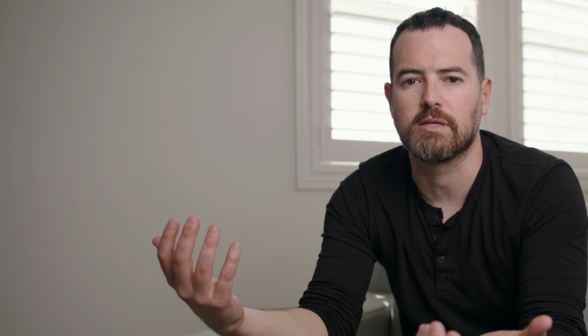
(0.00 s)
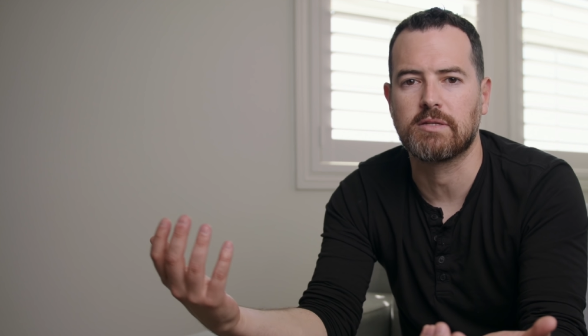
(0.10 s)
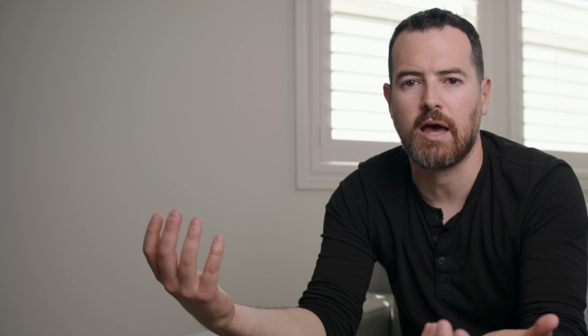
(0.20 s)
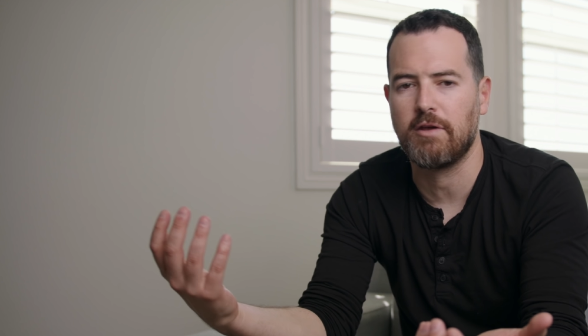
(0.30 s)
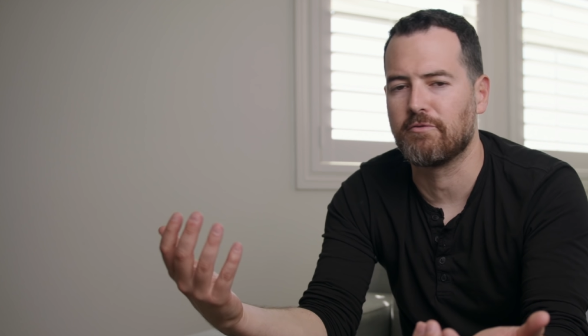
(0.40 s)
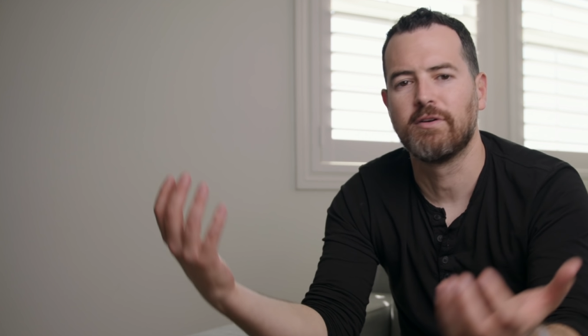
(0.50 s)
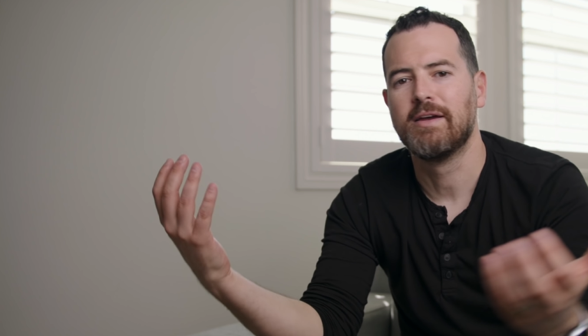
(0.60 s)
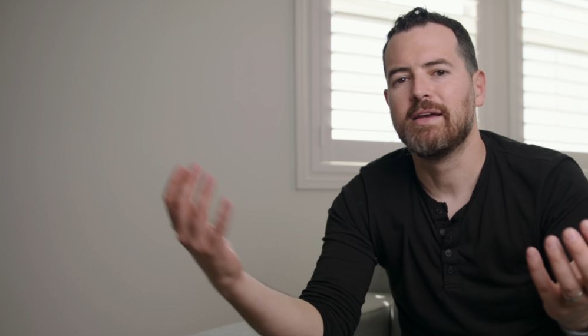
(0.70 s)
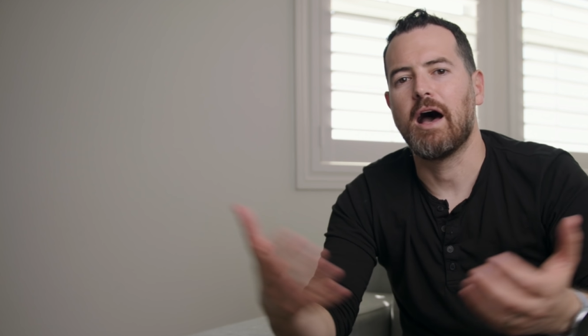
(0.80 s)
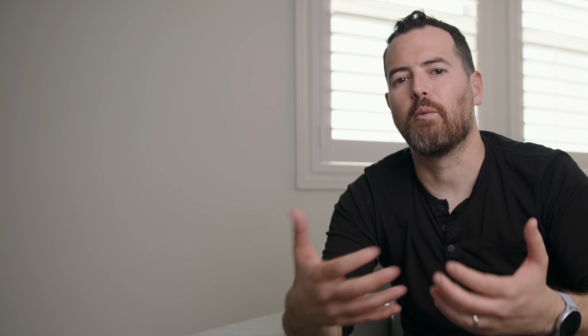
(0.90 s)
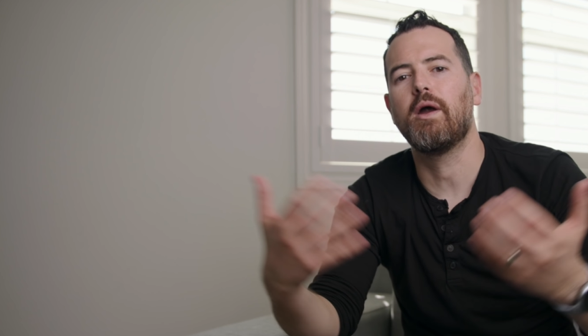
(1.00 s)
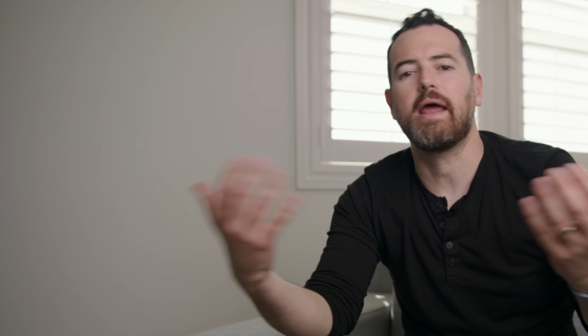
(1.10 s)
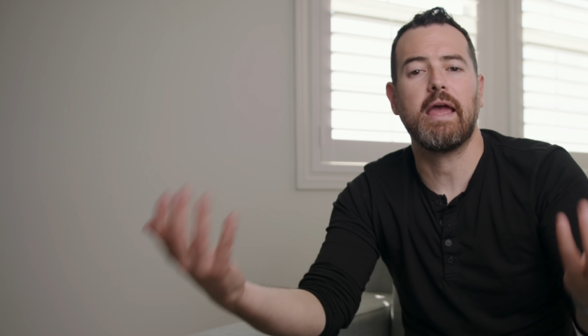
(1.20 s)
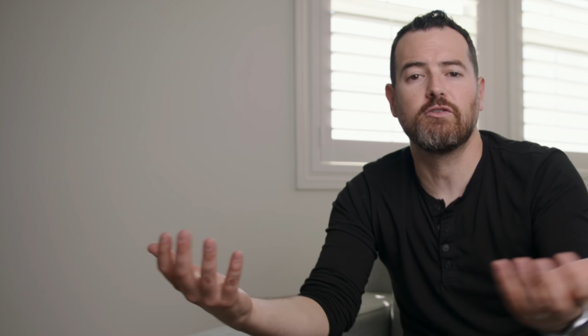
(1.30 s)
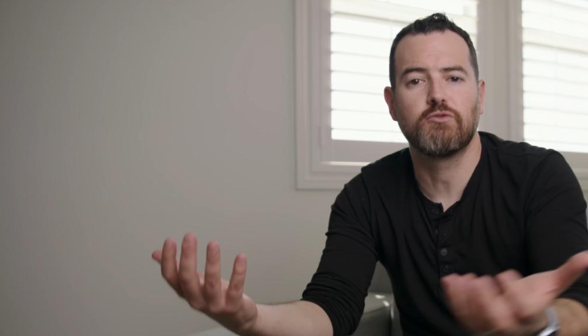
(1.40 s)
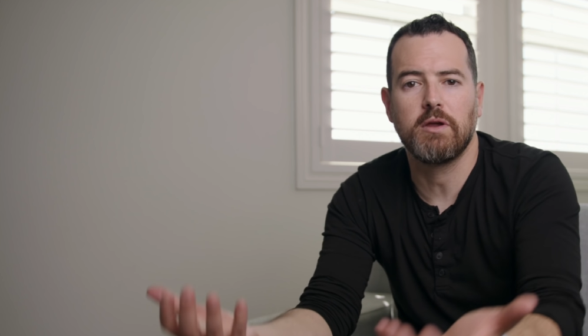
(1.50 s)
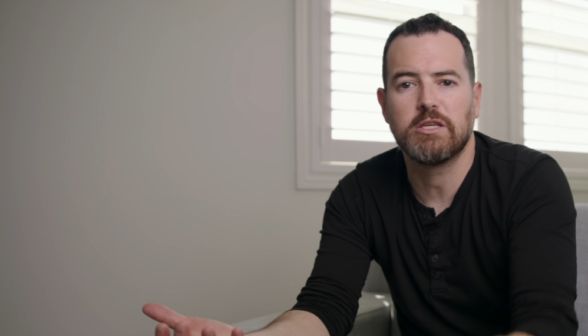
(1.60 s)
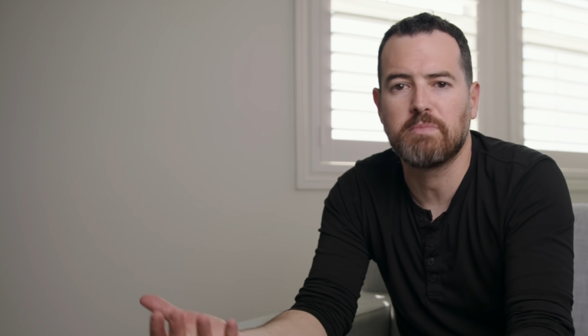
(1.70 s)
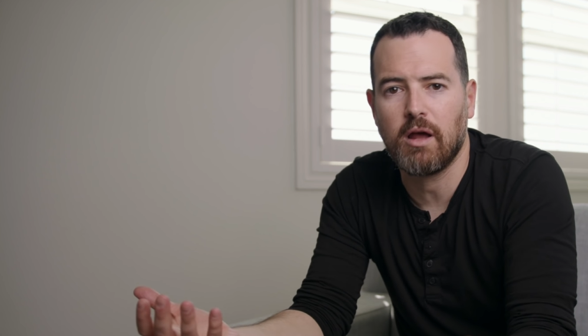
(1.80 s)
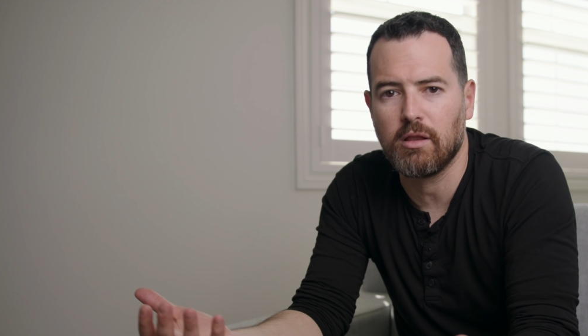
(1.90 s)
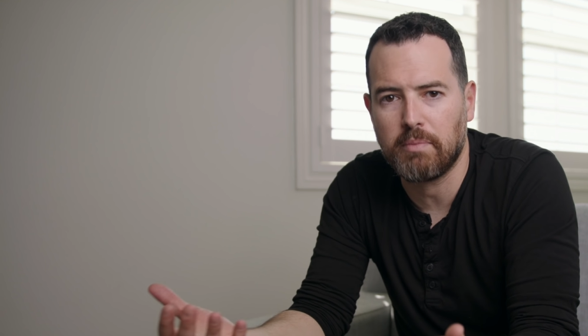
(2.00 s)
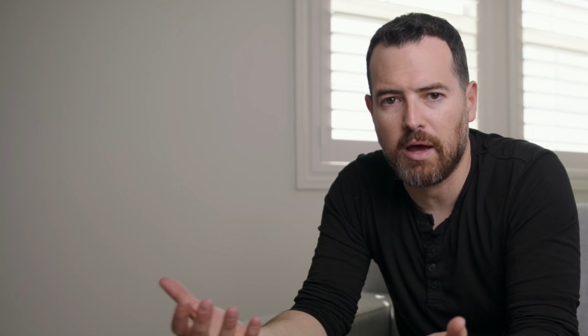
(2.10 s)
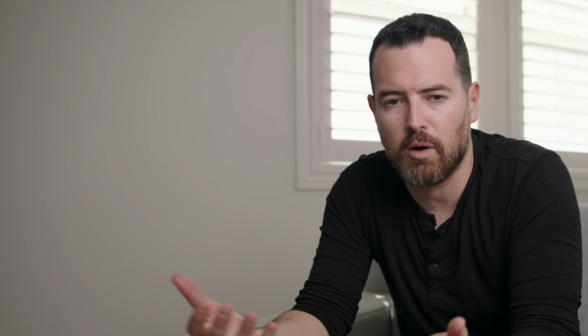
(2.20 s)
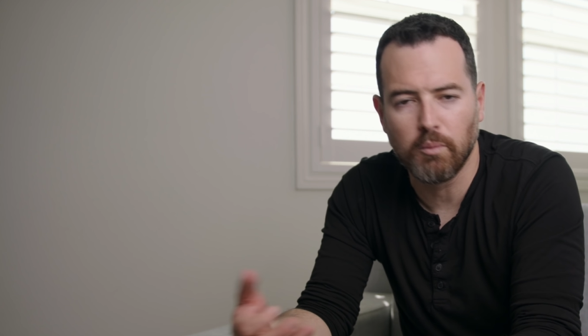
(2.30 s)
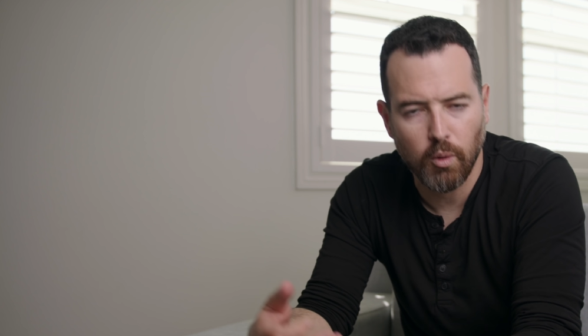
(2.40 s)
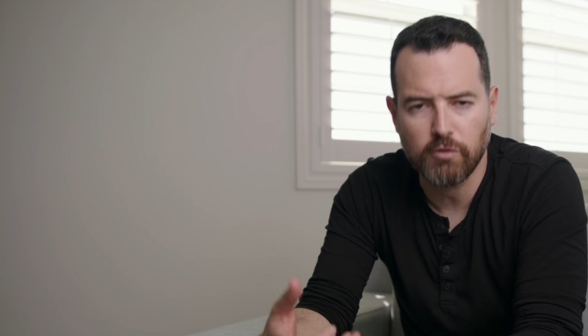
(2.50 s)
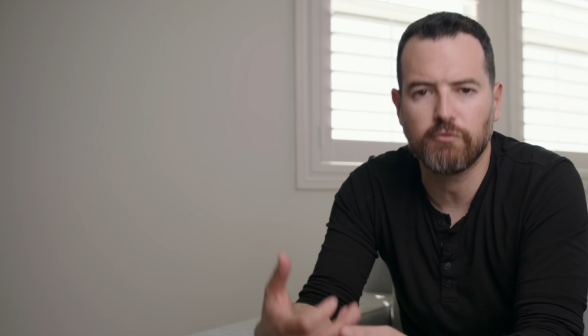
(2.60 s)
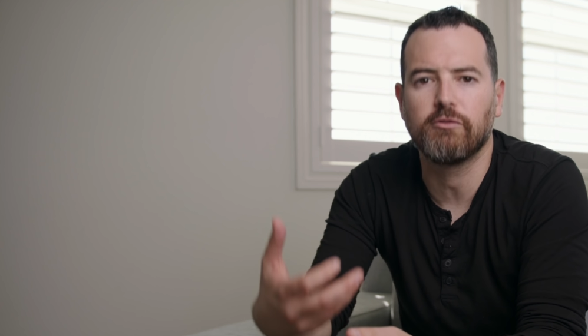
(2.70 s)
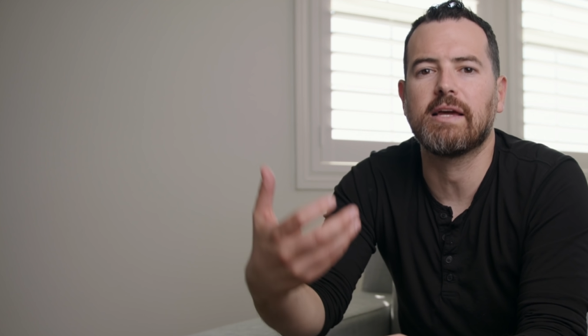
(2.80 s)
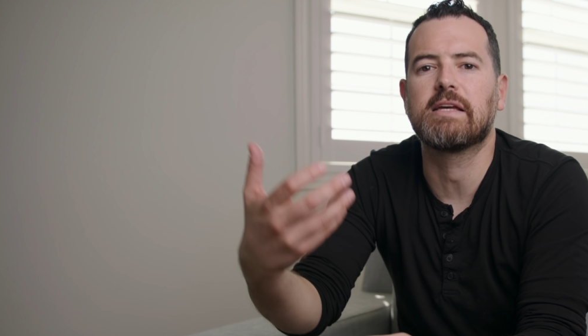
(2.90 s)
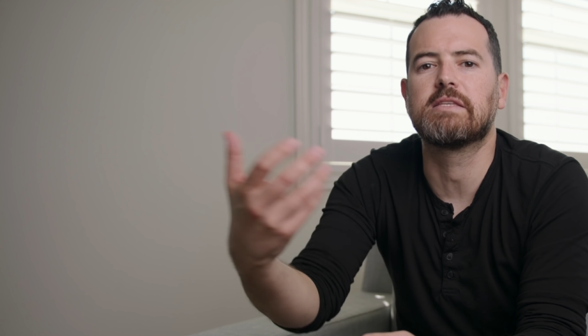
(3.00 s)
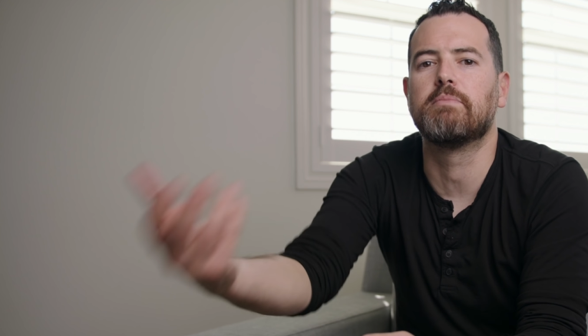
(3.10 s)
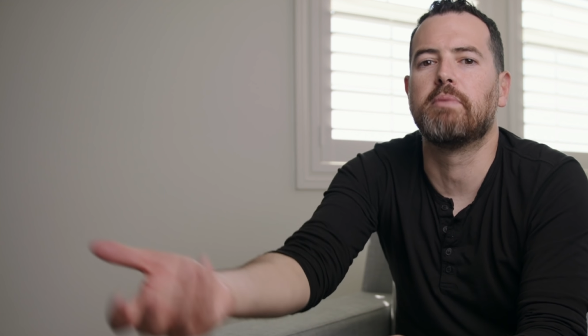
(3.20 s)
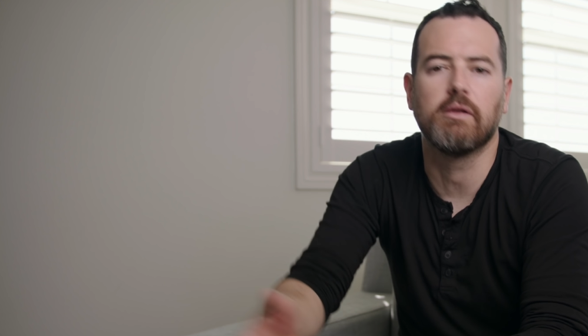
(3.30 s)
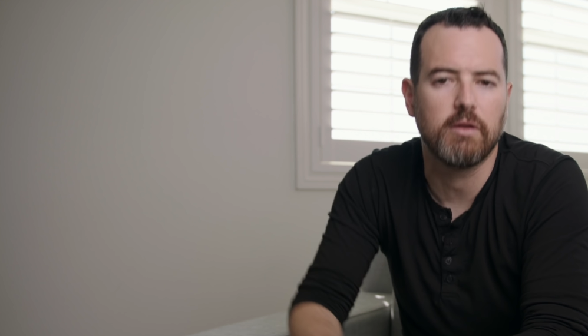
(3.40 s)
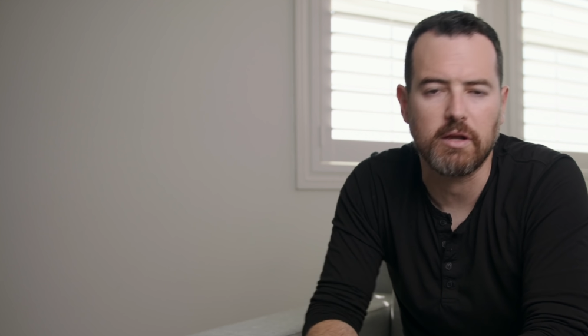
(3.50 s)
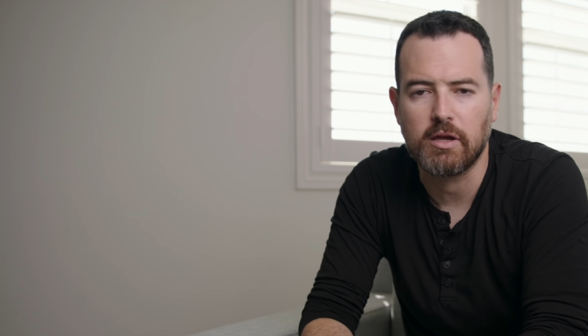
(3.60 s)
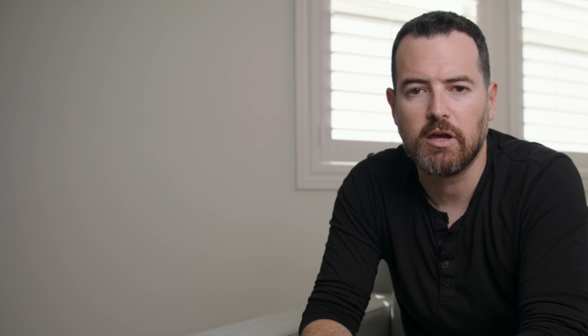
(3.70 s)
It's kind of what Android has been all about, more flexibility.